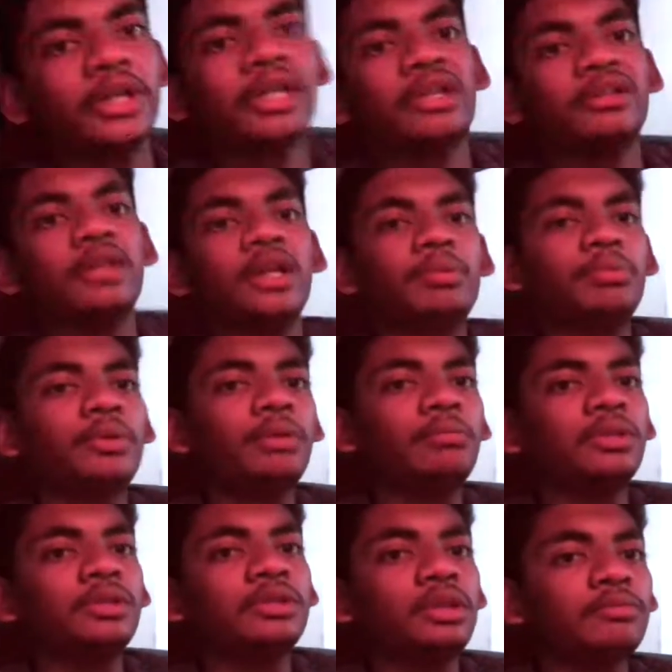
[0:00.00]
guys, that pretty
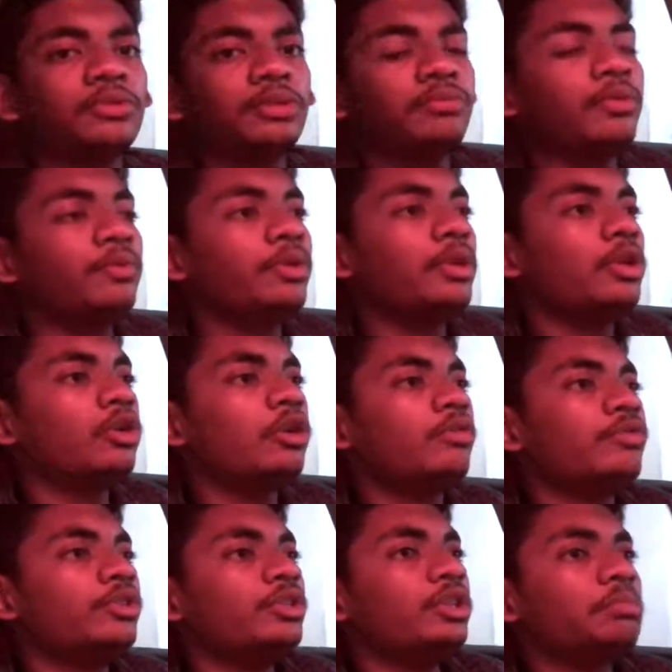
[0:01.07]
much sums up the video of
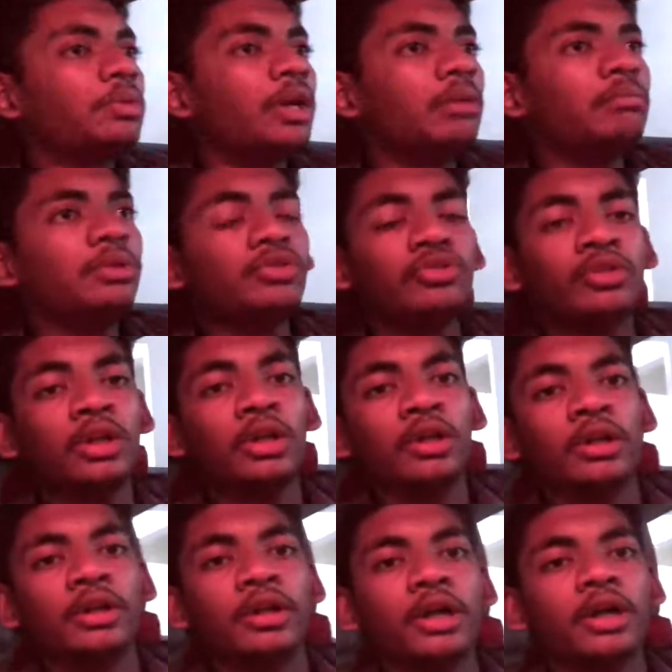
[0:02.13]
the Jeep Compas.
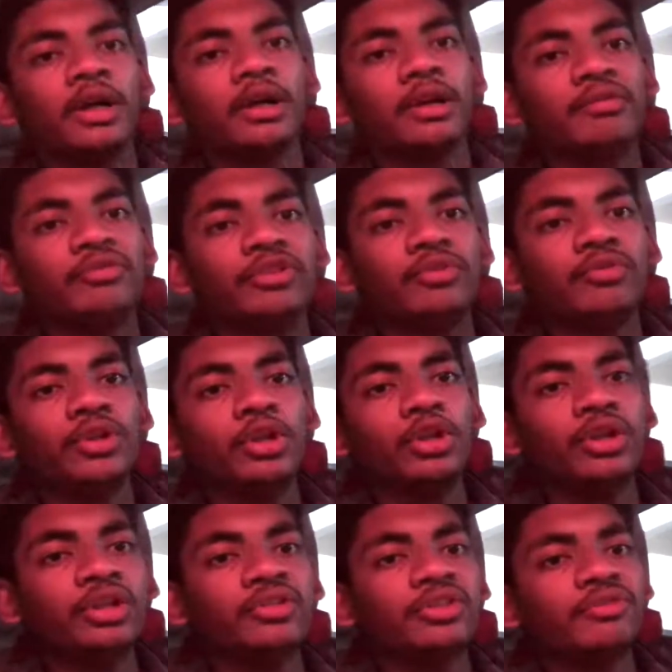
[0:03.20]
If this video
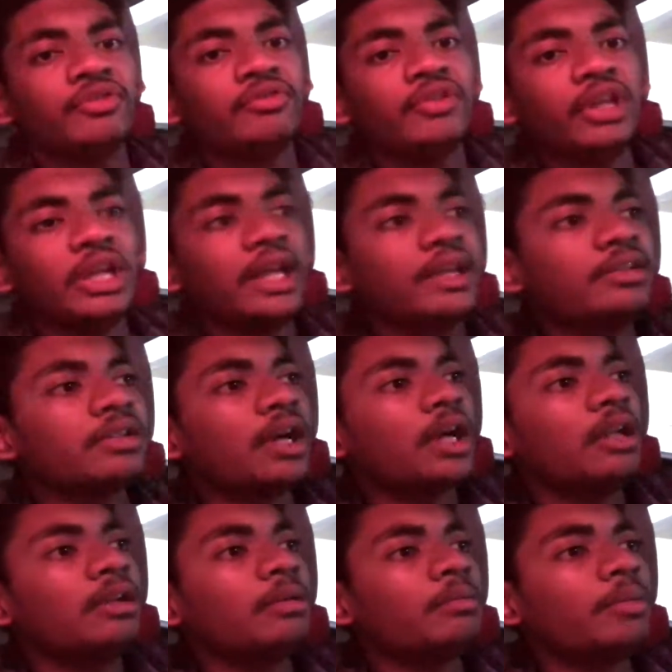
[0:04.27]
hits a 50 likes,
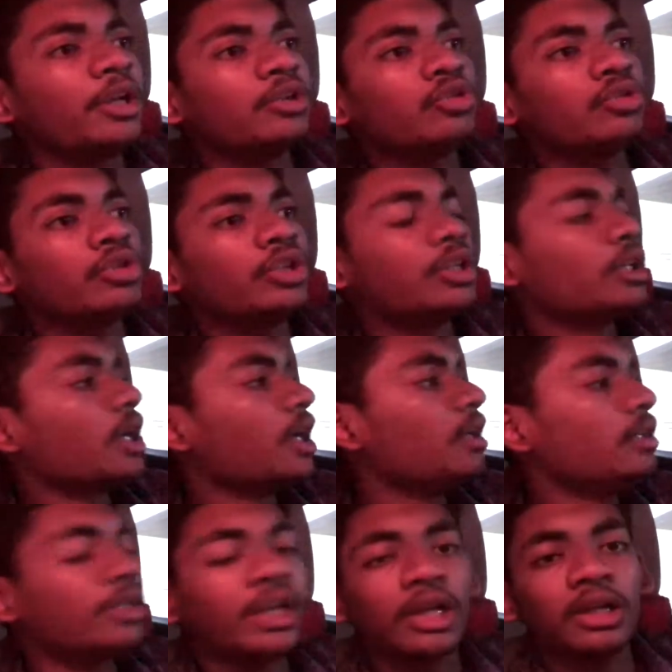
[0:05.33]
I'll make sure that
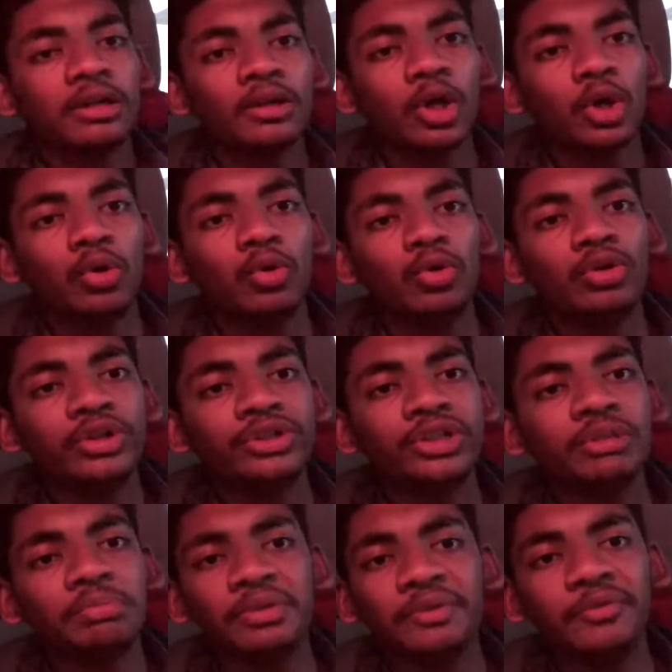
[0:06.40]
I'll take an old
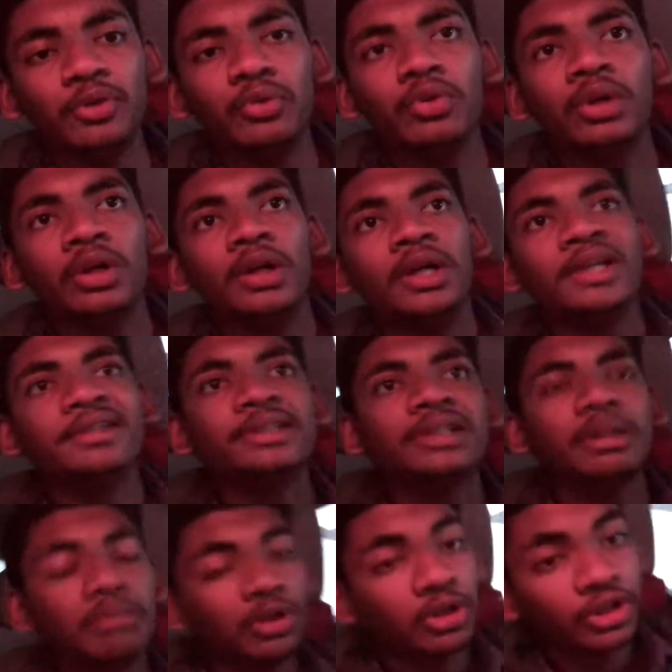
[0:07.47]
Jeep review, which
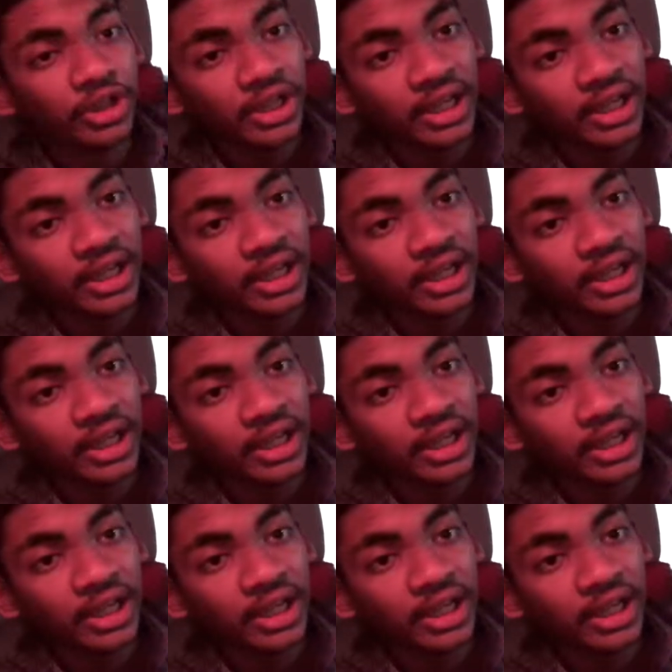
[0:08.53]
I'm already